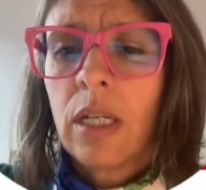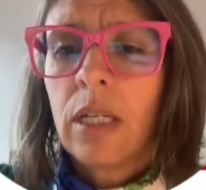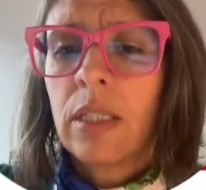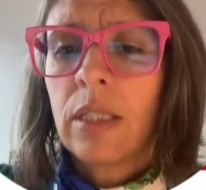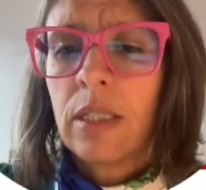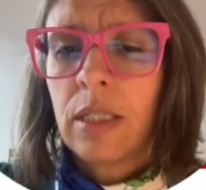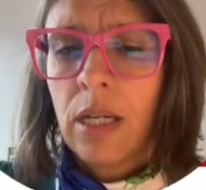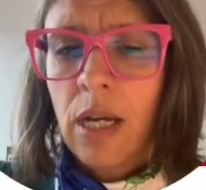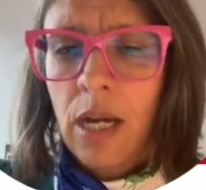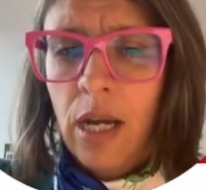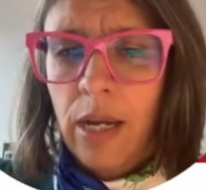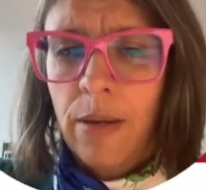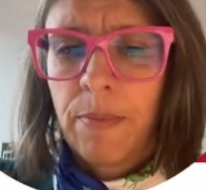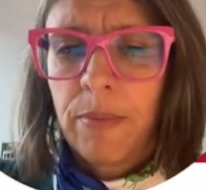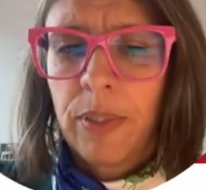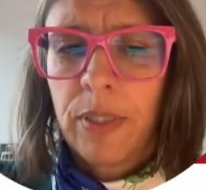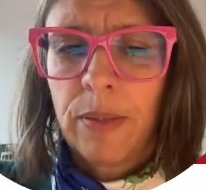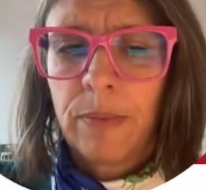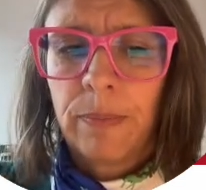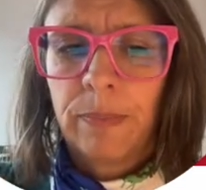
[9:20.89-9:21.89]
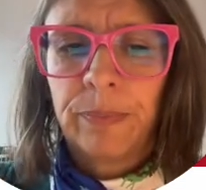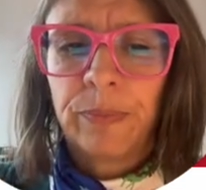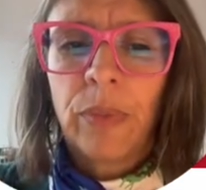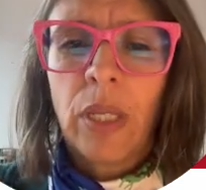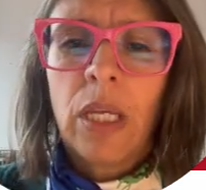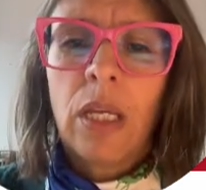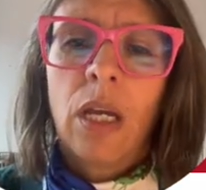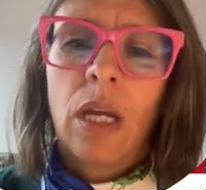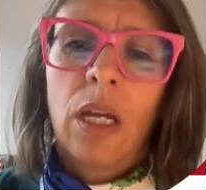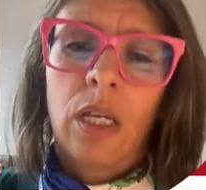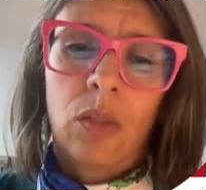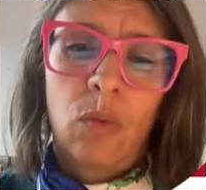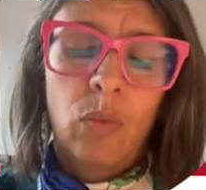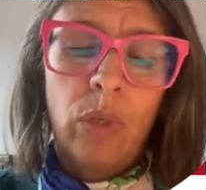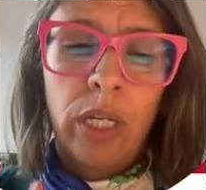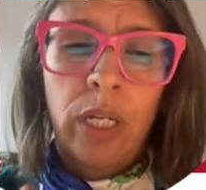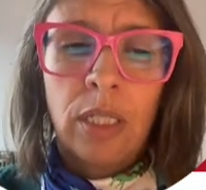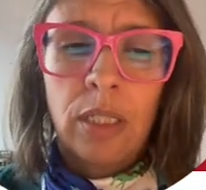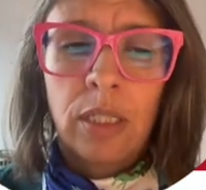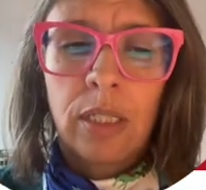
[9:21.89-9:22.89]
and types. As we
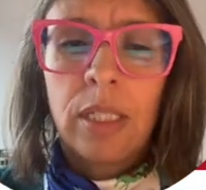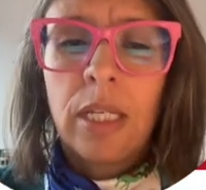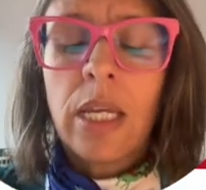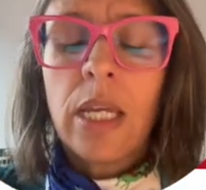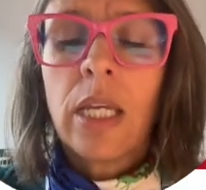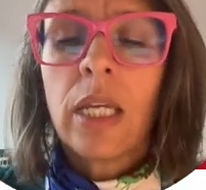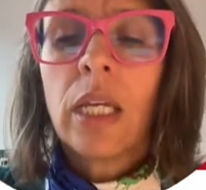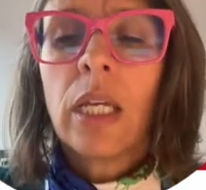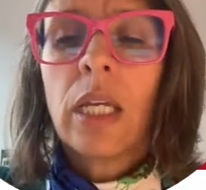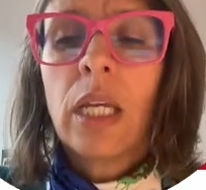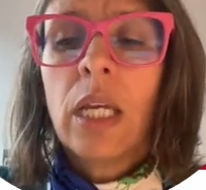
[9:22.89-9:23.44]
can see,